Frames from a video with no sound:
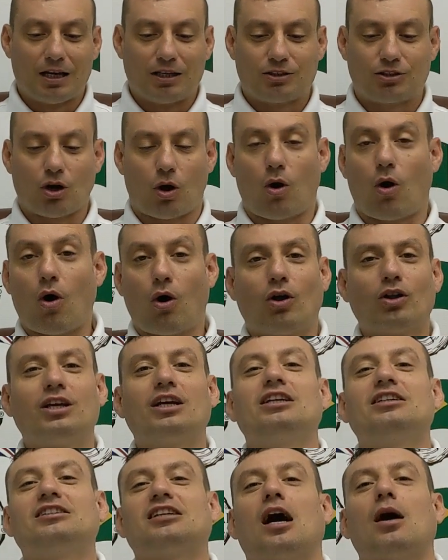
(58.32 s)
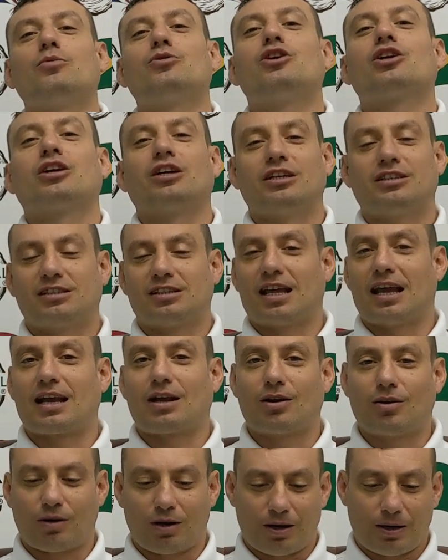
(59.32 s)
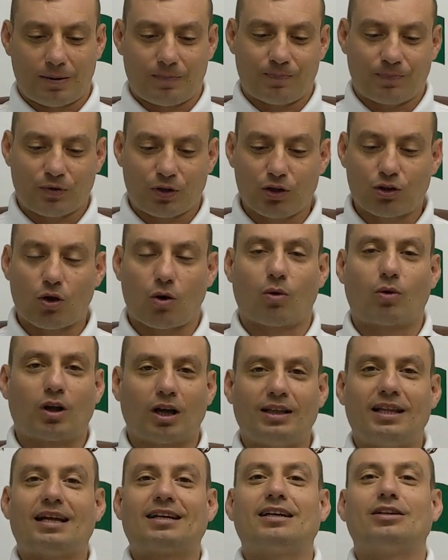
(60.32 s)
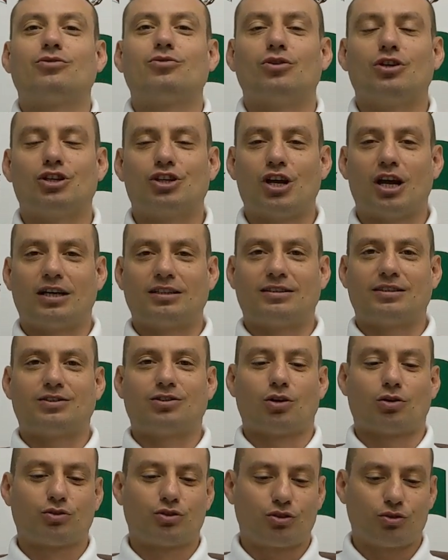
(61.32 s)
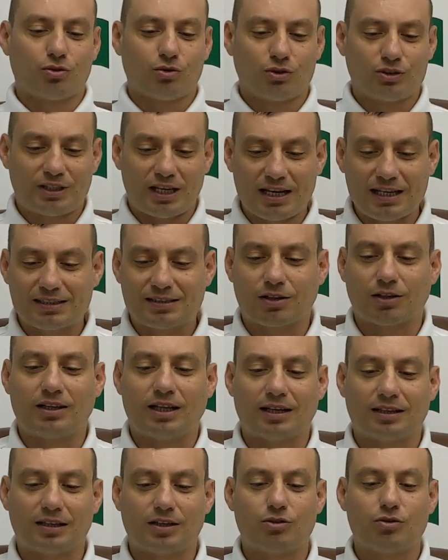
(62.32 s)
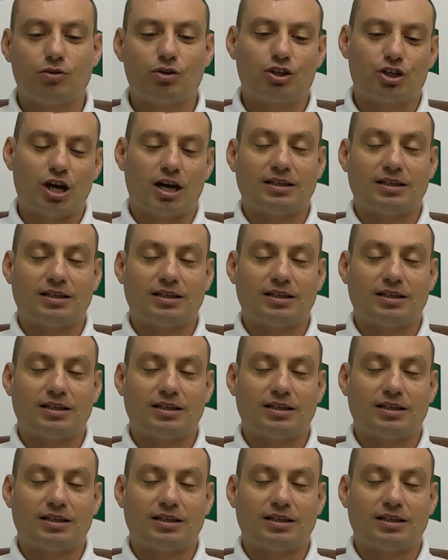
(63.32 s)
So all these subject is like, uh, you know, connected to each other. Those two things connected to each